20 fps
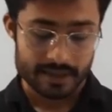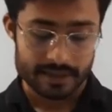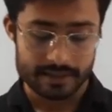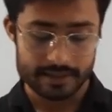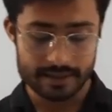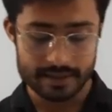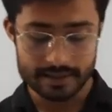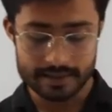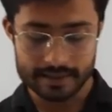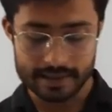
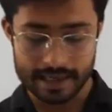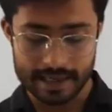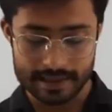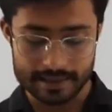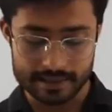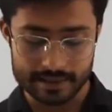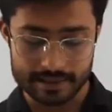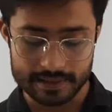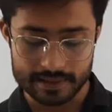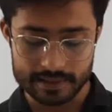These
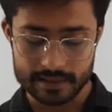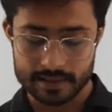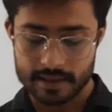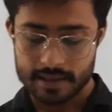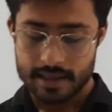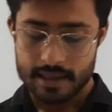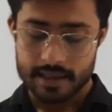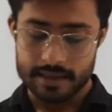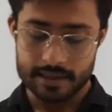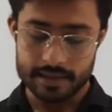acids
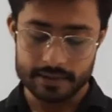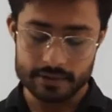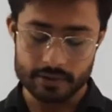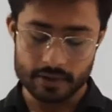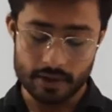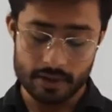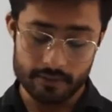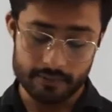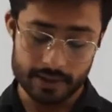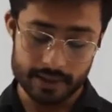
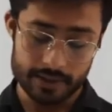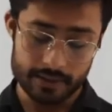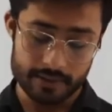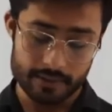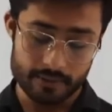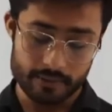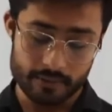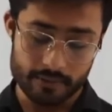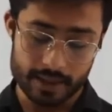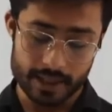dissolve
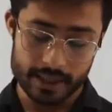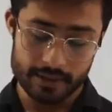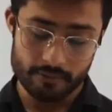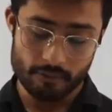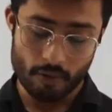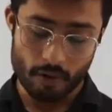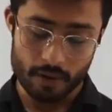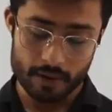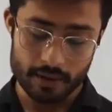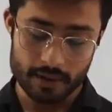in
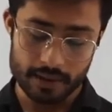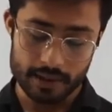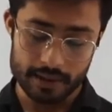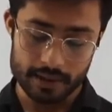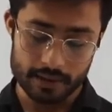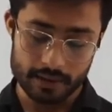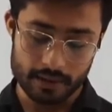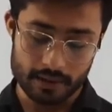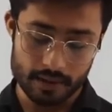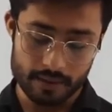rainwater
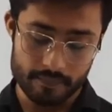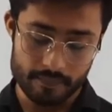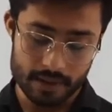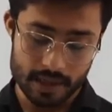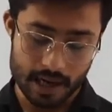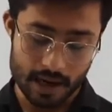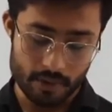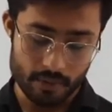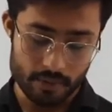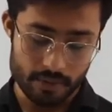and come
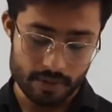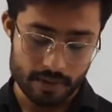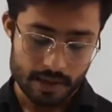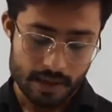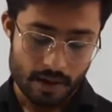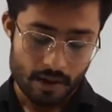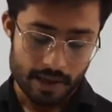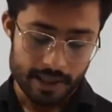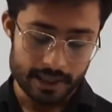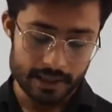
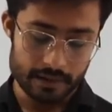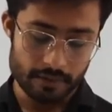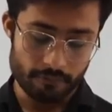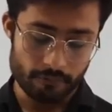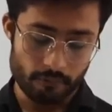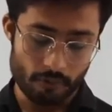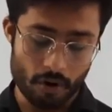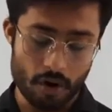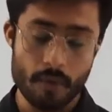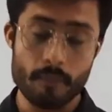down in the
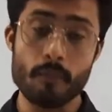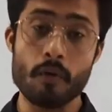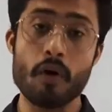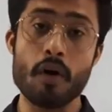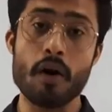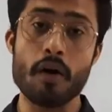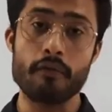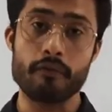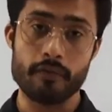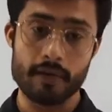form
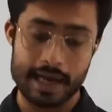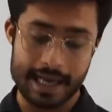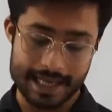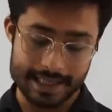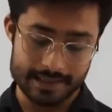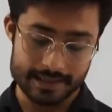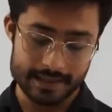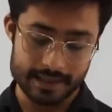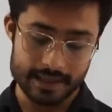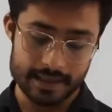of
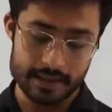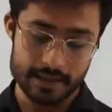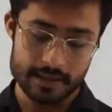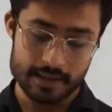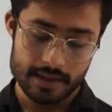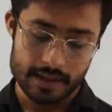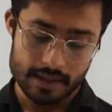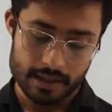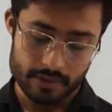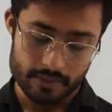
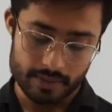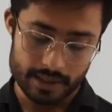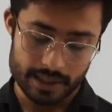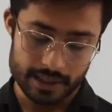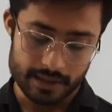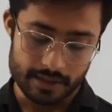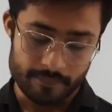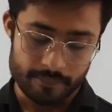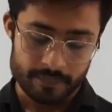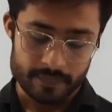acid
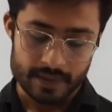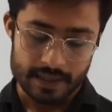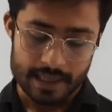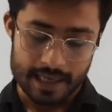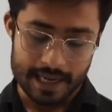rain.